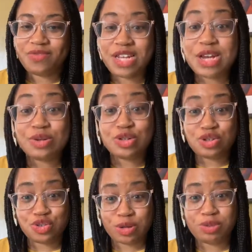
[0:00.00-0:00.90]
video
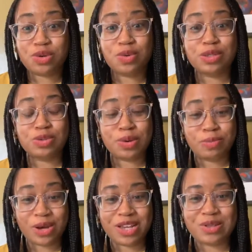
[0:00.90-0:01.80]
description, which will
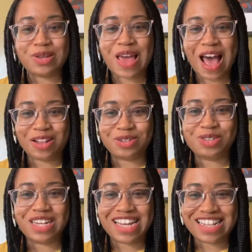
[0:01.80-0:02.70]
bring you to
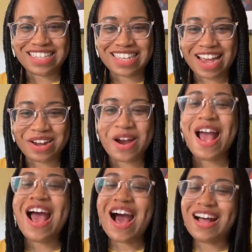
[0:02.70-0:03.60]
Allergy Insider.
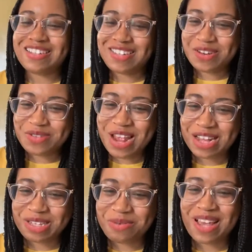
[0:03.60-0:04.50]
Until
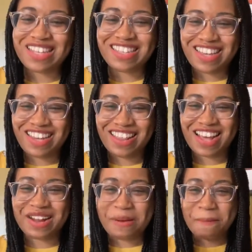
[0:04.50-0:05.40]
next week, see you
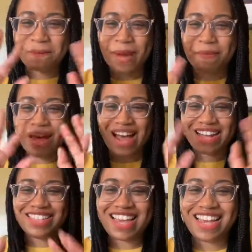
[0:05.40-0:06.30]
then.
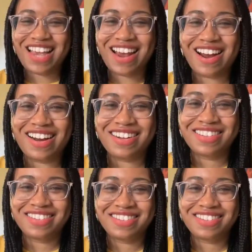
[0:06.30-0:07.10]
Bye-bye. Take care.